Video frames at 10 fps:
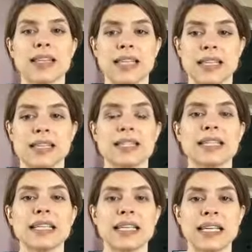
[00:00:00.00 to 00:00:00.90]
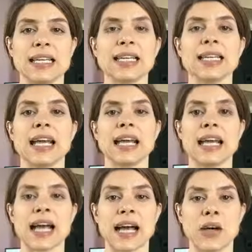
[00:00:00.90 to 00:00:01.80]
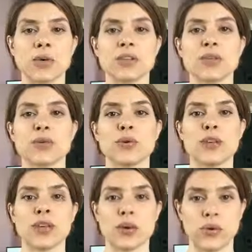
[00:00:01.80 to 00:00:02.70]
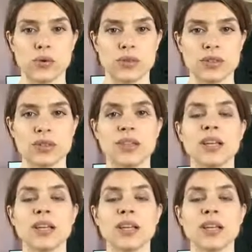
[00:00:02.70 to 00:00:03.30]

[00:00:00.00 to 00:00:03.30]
is in and out through the nose,